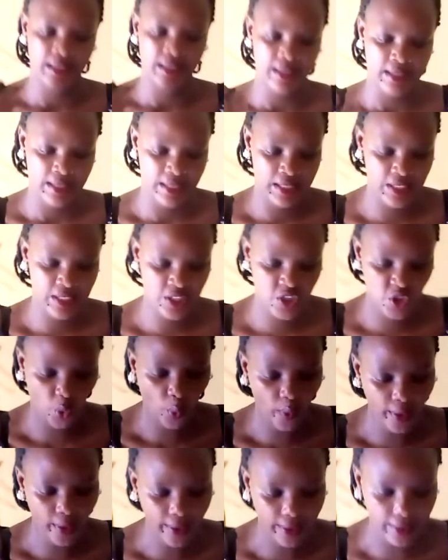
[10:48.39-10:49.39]
his or
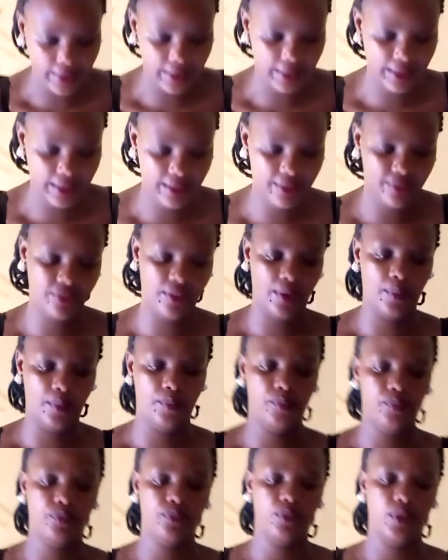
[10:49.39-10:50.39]
her lover.
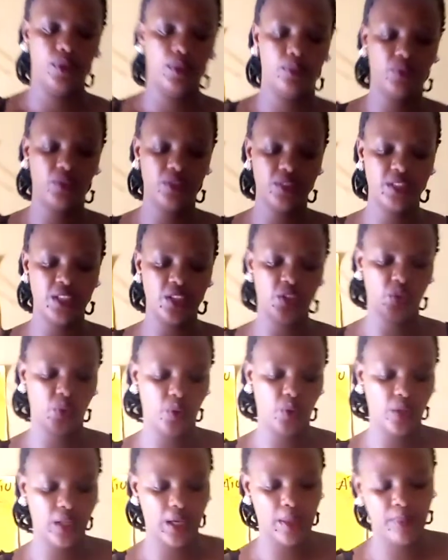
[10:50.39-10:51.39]
Because it's all
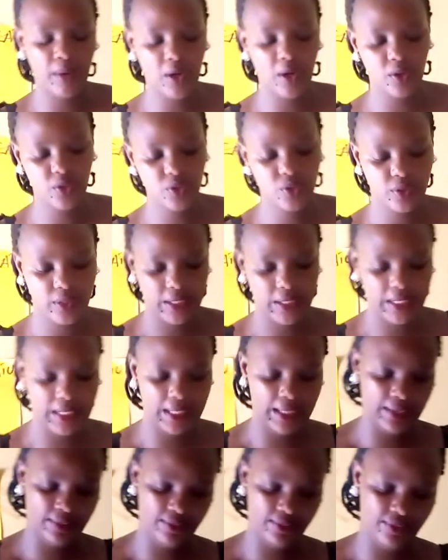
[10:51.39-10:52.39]
about
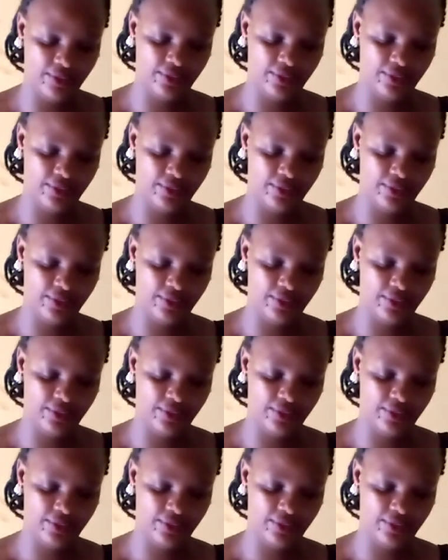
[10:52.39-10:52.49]
love.